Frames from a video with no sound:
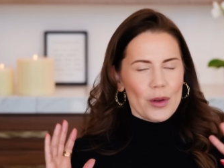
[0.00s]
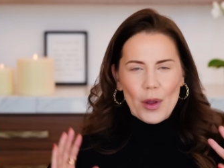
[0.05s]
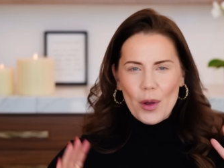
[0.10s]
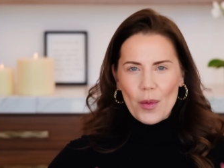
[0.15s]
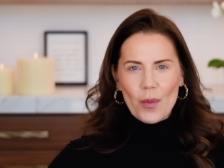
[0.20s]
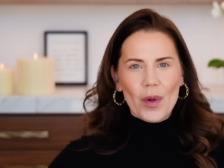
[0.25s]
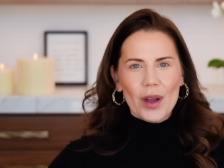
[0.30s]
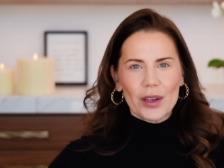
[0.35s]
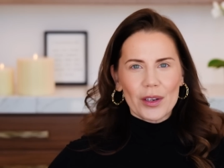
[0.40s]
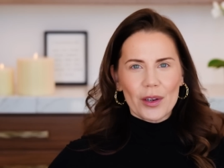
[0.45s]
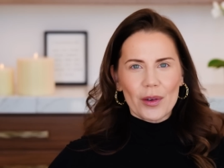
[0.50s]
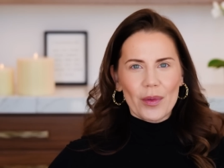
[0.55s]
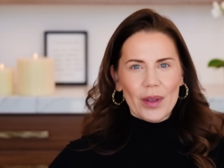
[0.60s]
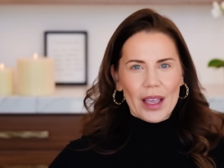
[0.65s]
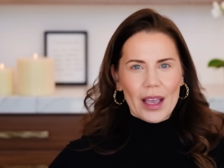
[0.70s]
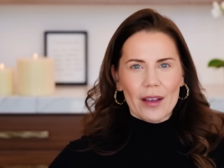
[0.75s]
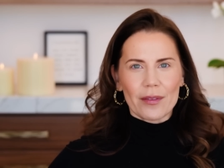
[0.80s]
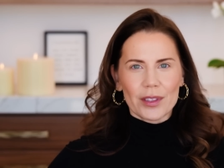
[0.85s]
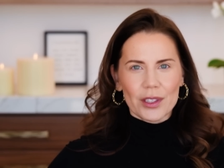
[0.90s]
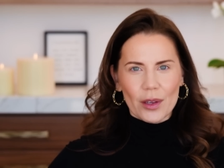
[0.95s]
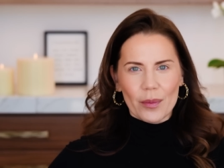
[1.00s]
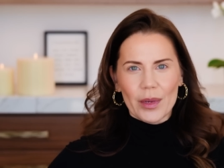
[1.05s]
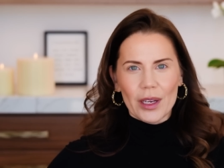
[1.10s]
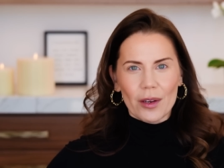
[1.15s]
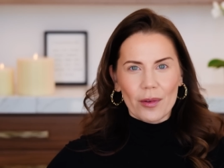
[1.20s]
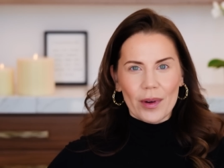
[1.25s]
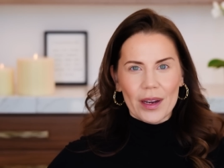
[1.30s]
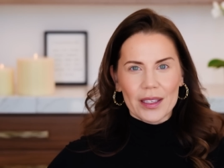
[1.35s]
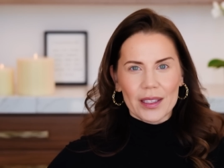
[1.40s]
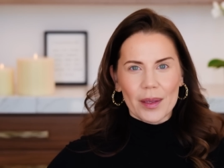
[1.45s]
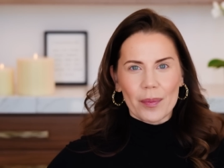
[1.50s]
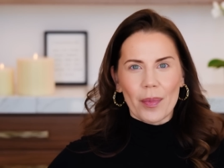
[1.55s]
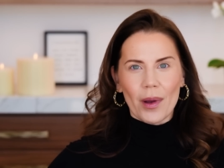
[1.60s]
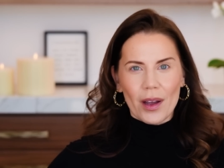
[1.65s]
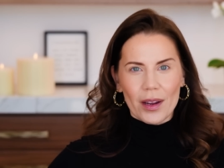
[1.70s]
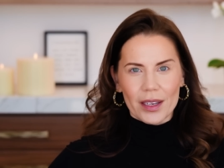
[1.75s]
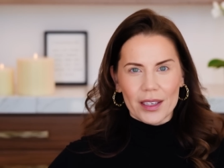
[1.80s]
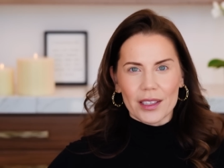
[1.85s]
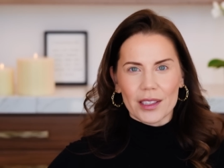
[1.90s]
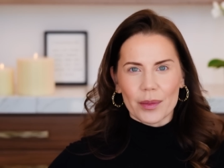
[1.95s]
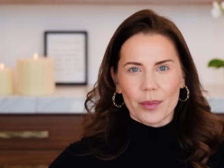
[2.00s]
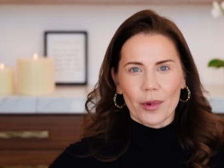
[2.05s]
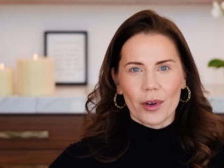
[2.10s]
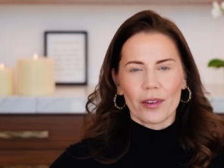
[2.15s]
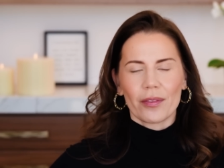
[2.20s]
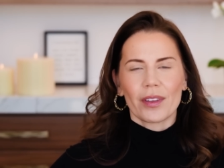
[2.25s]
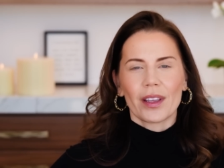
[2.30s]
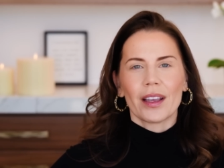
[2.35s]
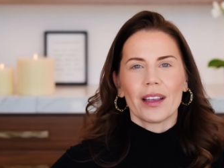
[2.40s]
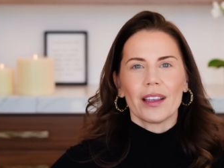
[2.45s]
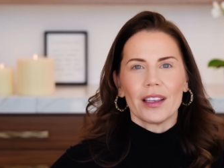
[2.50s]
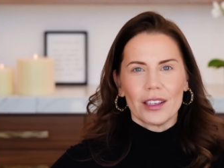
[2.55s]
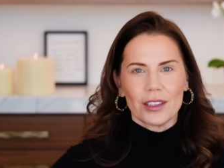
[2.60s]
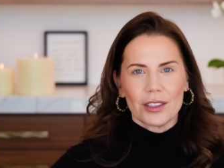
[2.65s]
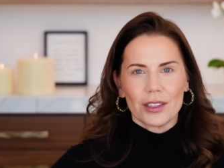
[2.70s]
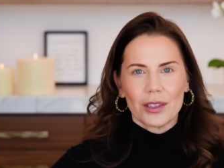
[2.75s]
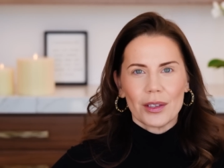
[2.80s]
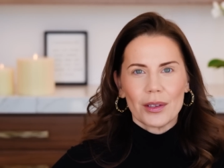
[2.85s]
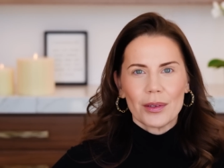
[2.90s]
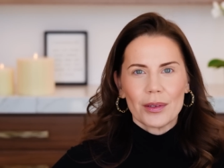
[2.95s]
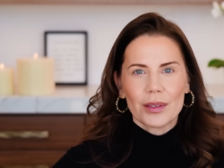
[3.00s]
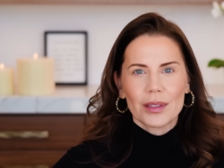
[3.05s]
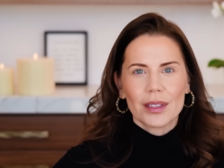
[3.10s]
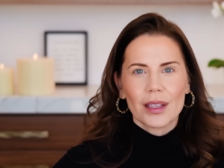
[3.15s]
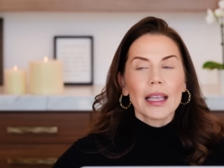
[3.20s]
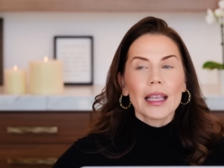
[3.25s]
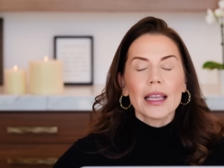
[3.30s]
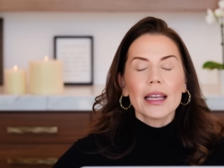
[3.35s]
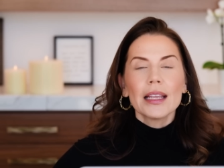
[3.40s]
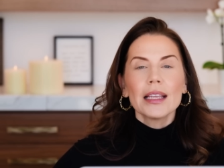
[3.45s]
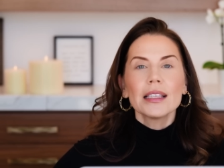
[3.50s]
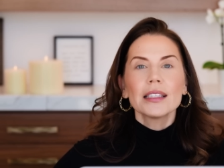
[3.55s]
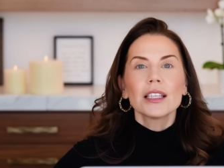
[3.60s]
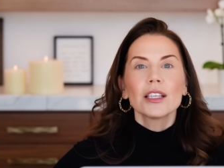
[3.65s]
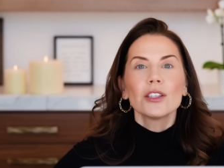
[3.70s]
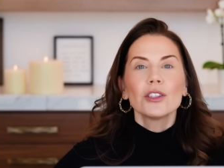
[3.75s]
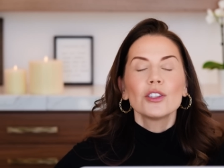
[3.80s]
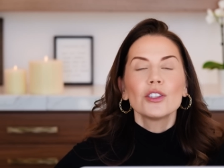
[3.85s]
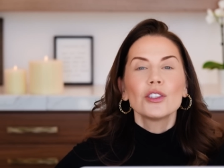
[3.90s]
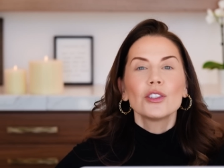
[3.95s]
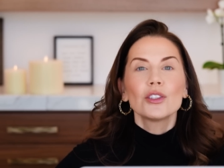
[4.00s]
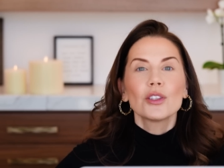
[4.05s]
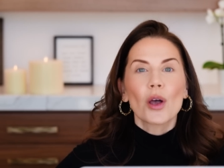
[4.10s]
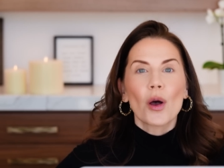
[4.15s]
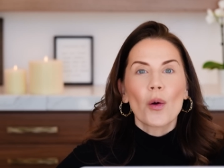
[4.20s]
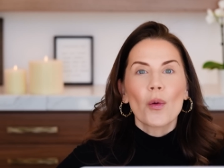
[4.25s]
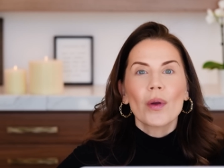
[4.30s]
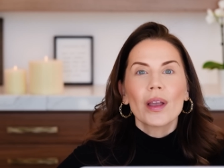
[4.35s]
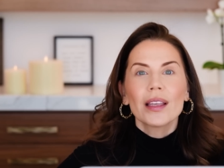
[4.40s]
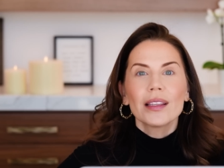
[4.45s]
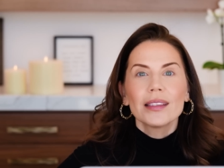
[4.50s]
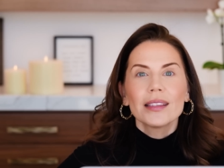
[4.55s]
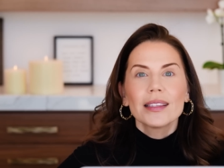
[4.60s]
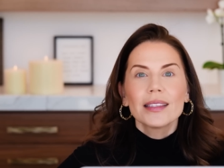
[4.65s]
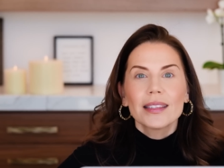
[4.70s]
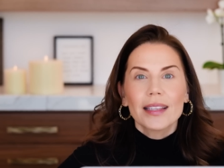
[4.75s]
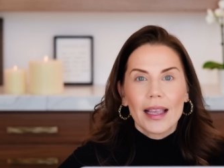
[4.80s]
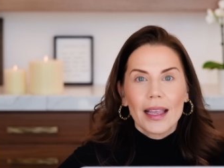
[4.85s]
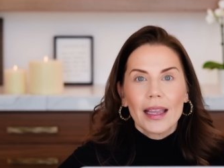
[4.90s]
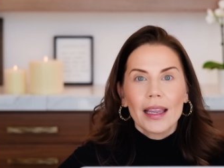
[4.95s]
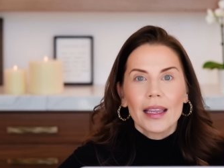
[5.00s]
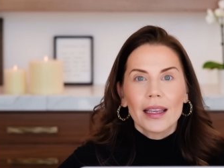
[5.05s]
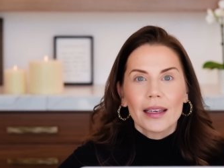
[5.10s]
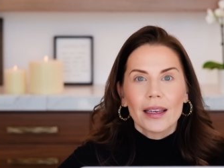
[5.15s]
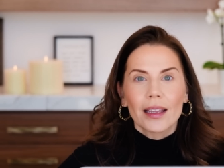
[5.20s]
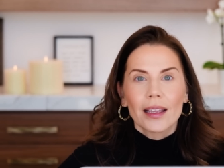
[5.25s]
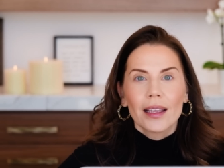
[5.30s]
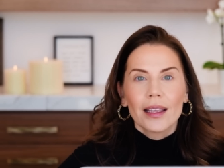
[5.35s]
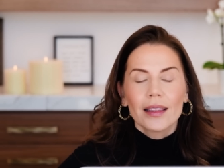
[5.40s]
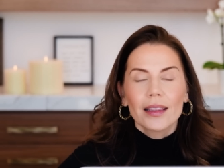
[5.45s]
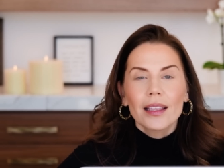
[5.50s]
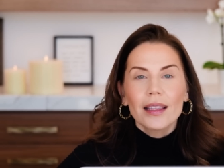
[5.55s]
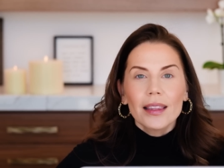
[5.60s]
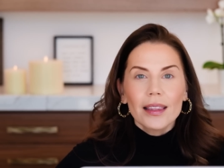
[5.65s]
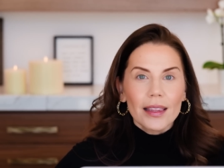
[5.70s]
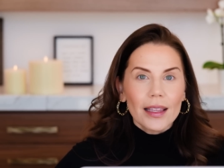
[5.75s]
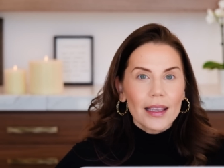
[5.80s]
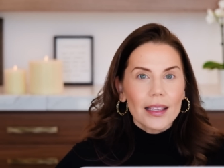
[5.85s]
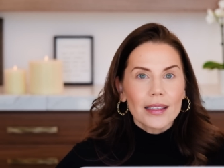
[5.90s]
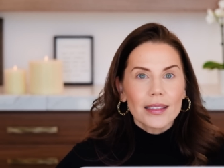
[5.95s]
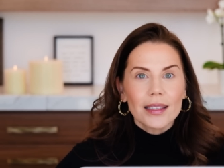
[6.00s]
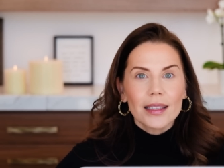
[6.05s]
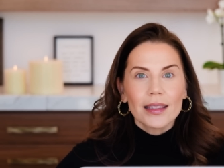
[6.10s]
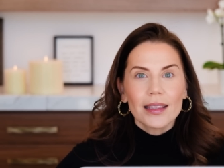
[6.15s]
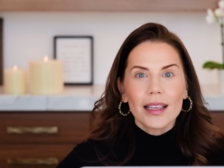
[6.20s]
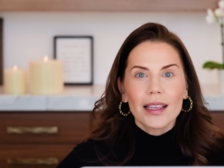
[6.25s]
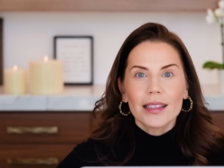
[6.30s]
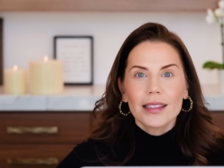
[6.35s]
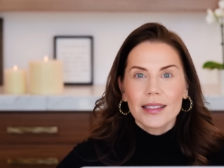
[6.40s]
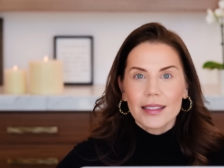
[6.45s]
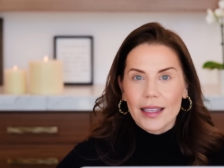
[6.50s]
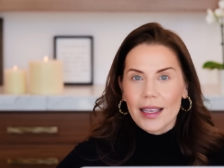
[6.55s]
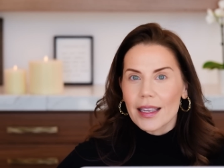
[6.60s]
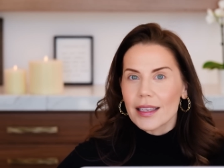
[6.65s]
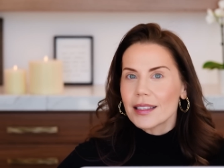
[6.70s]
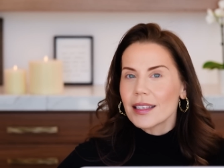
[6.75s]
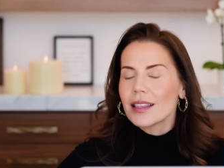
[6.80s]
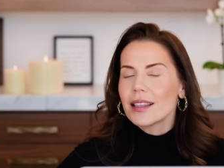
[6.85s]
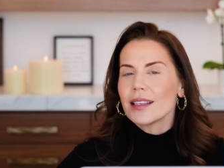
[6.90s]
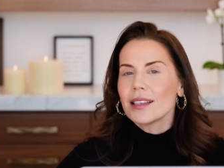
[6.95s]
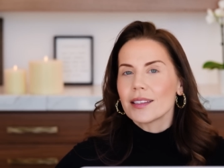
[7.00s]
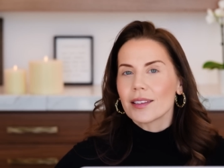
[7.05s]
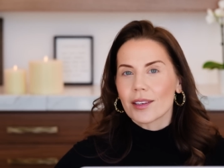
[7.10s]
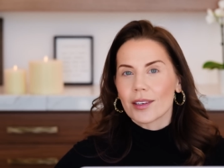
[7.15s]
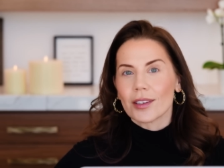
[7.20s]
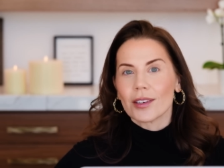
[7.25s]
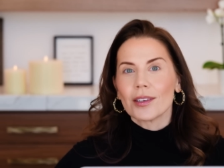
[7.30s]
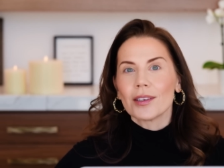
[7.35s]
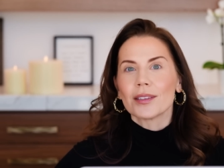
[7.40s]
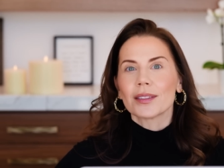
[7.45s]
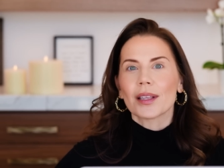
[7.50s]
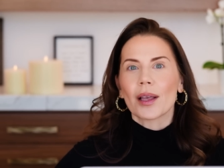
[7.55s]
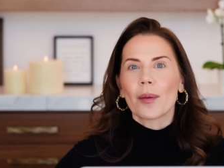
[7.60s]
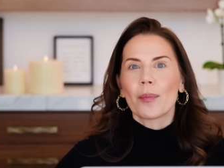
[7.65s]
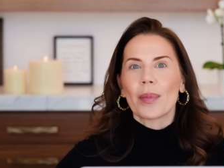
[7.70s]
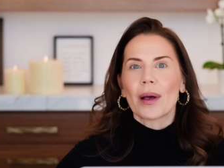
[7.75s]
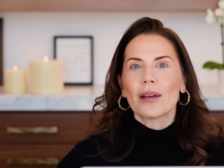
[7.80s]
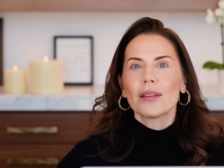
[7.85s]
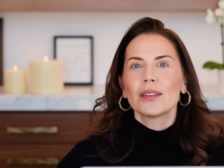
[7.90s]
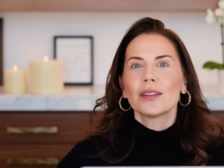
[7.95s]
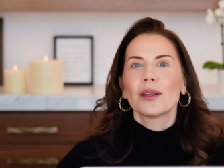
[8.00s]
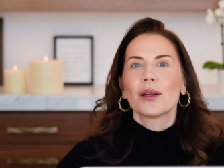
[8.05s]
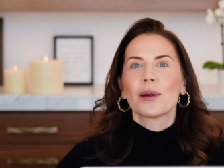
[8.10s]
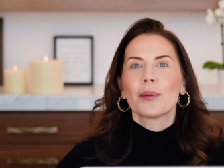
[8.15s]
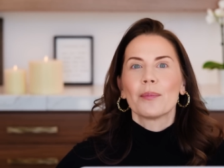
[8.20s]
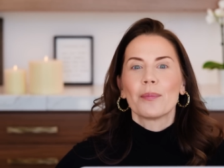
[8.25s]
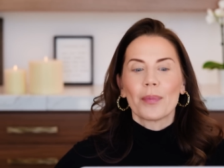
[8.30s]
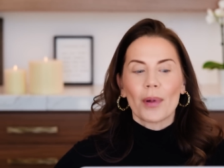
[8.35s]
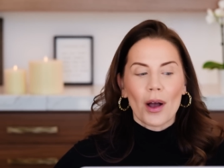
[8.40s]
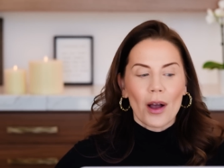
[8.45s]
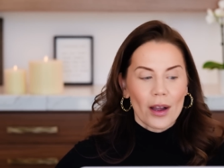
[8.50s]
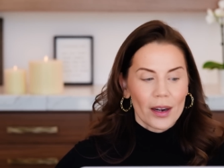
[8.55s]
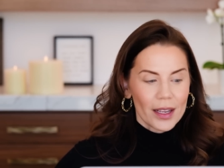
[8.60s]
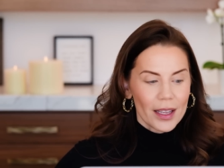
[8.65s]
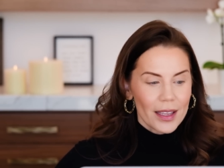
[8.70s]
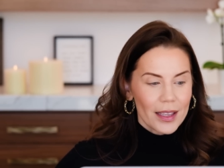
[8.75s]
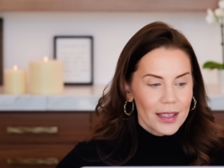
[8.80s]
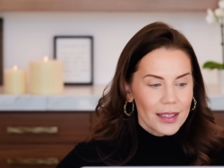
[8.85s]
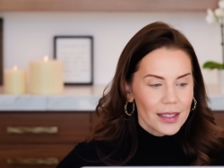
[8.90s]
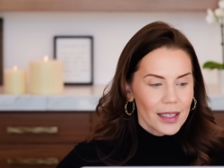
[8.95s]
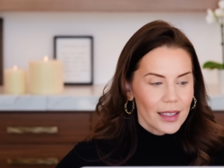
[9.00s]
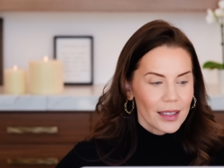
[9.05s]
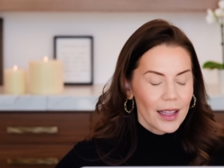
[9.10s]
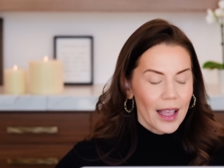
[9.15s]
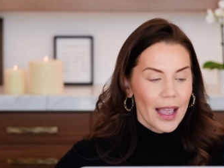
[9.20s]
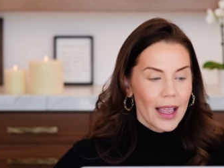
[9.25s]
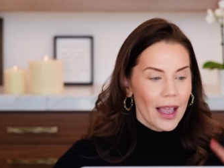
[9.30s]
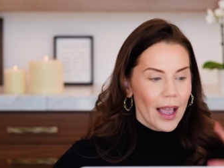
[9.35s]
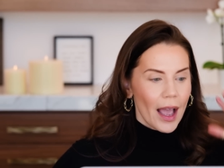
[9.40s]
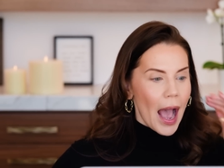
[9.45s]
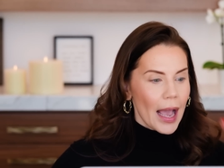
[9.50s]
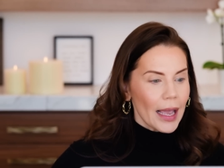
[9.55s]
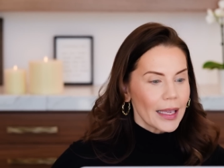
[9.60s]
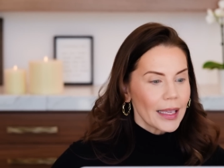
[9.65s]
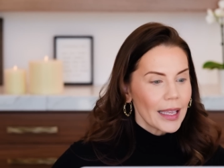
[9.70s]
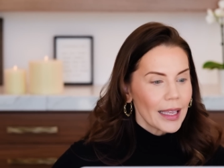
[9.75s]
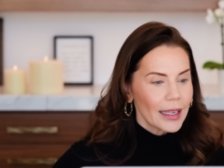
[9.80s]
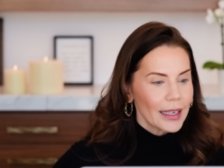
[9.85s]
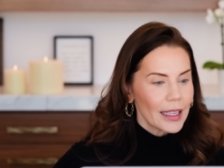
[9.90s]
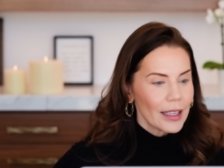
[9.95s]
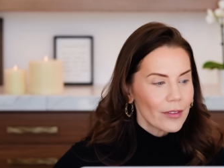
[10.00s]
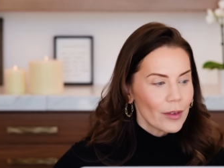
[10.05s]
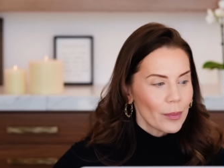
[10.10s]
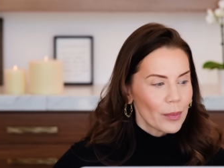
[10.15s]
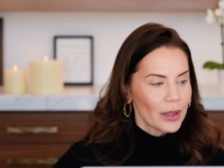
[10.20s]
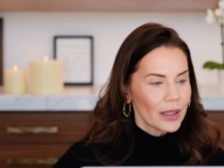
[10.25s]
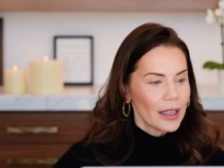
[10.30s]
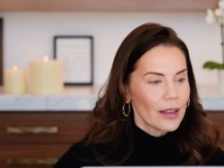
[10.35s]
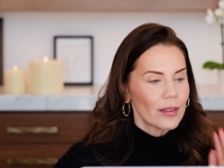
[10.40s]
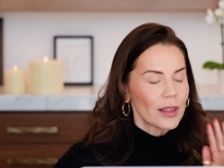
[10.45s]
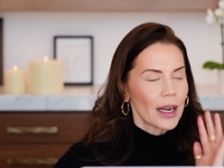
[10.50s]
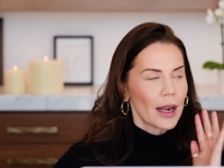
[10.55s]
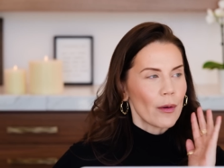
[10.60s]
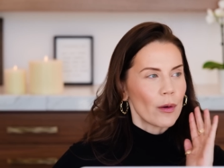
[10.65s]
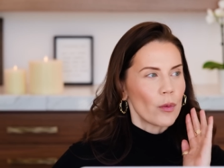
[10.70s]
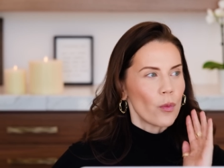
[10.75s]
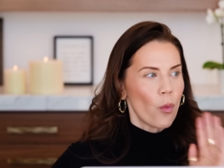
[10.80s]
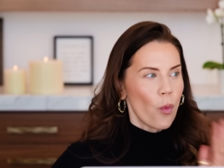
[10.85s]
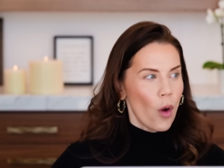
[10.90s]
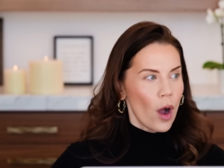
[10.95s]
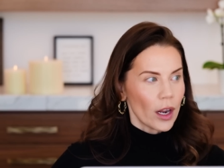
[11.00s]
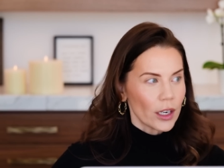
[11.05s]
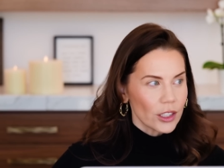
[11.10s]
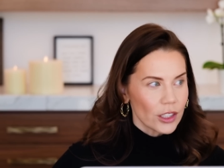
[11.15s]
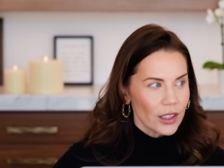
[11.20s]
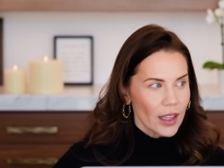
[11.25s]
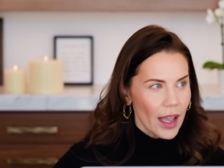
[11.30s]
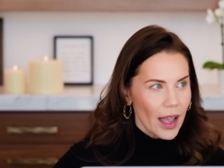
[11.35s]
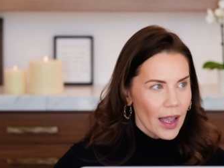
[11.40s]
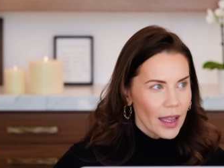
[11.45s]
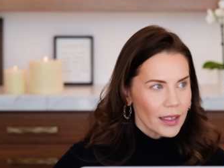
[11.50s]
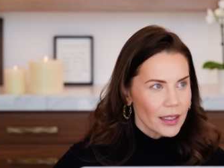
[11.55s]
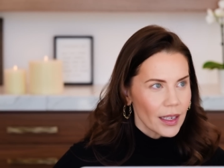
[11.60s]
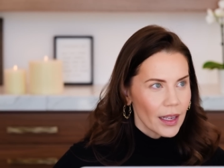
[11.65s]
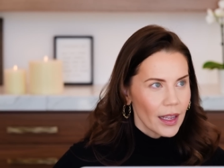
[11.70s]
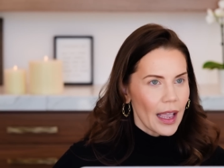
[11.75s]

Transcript: no wonder we have so many crazy body dysmorphia issues. It is so insane, the things that they say to these girls about their bodies. Like, I can't even believe that I would watch that